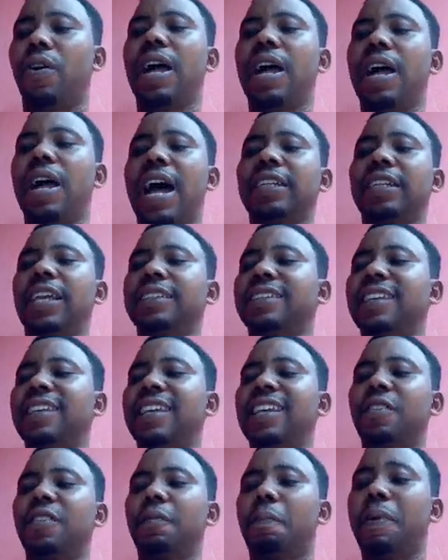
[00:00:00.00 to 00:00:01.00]
it is
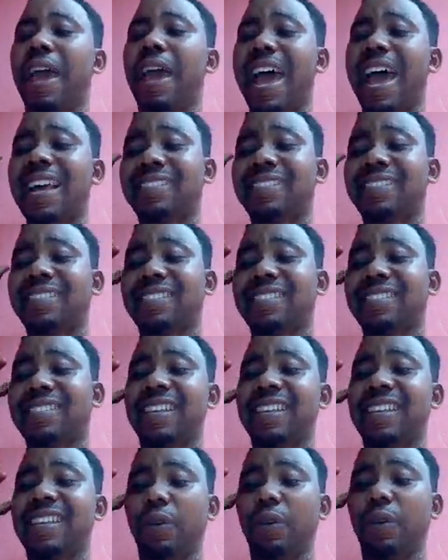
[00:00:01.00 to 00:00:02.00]
best if
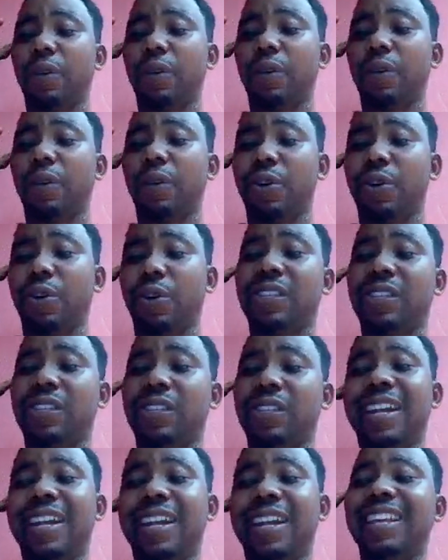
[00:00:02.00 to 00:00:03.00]
you use
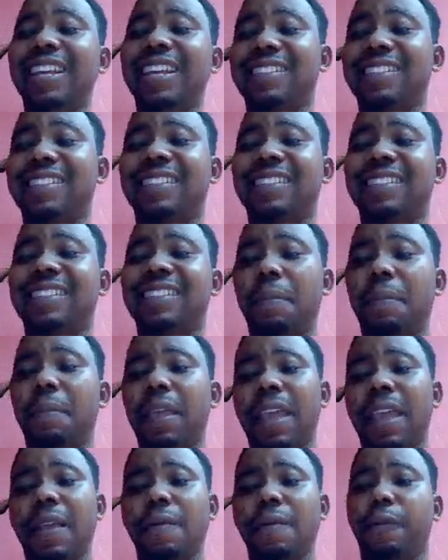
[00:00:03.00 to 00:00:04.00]
the exact same
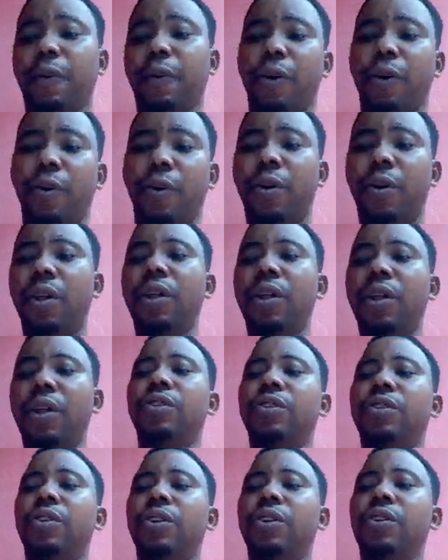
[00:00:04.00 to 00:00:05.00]
info you
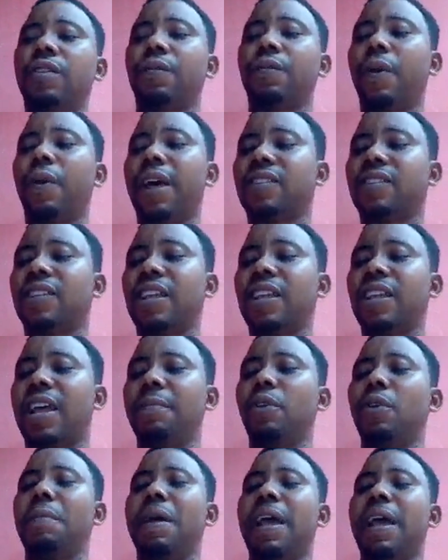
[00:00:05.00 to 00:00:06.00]
used the first time
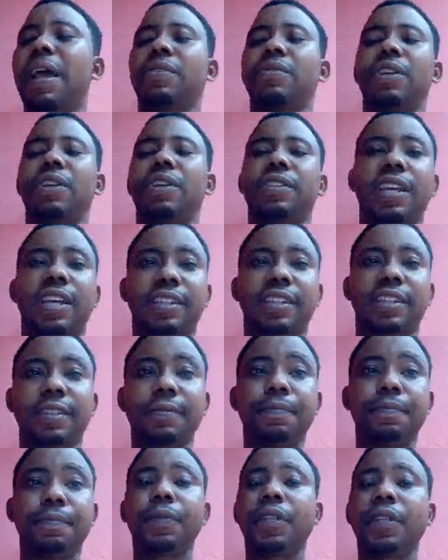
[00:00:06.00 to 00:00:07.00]
you migrated.
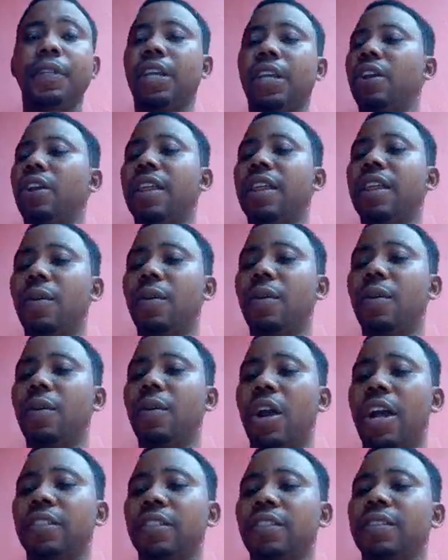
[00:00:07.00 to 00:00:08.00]
In other
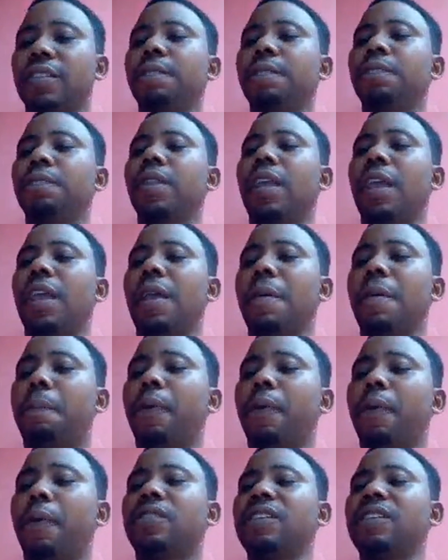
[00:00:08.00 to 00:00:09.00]
words,
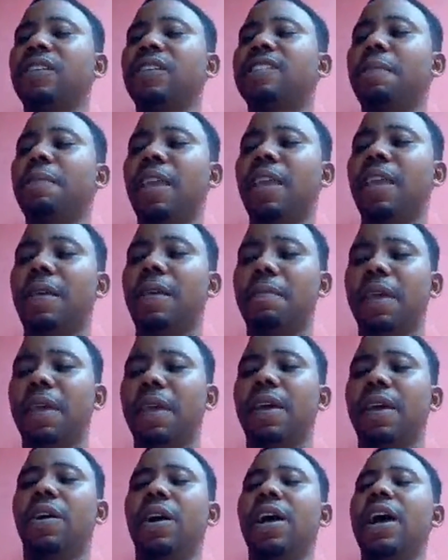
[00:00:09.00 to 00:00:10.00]
input the same
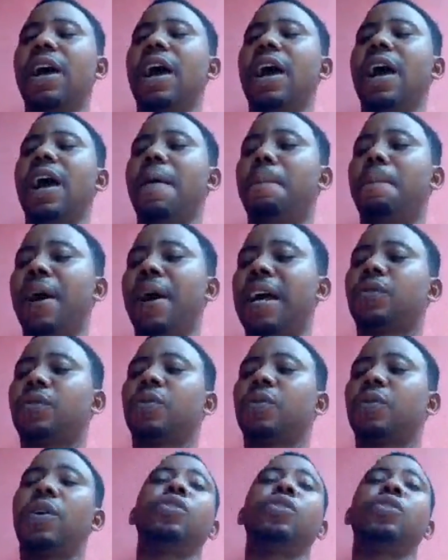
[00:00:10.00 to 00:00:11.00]
email and
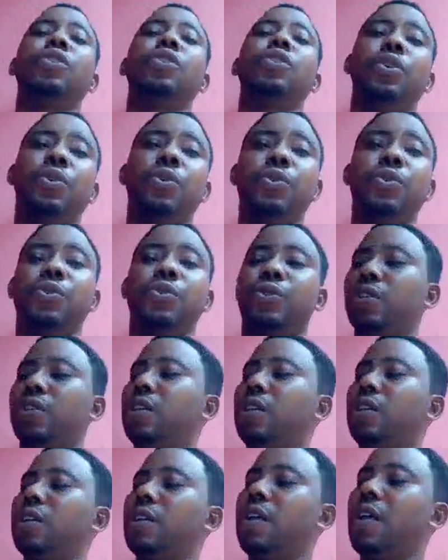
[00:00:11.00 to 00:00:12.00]
password you used
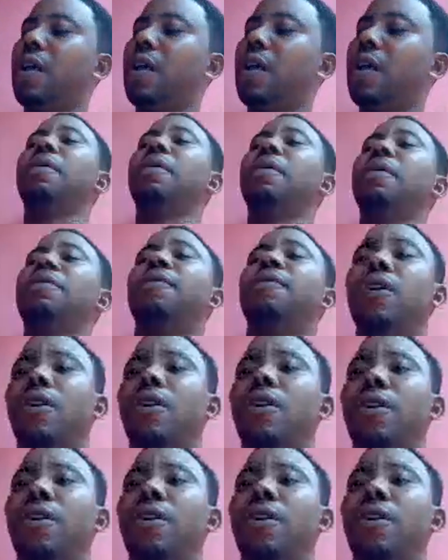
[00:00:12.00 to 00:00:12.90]
before.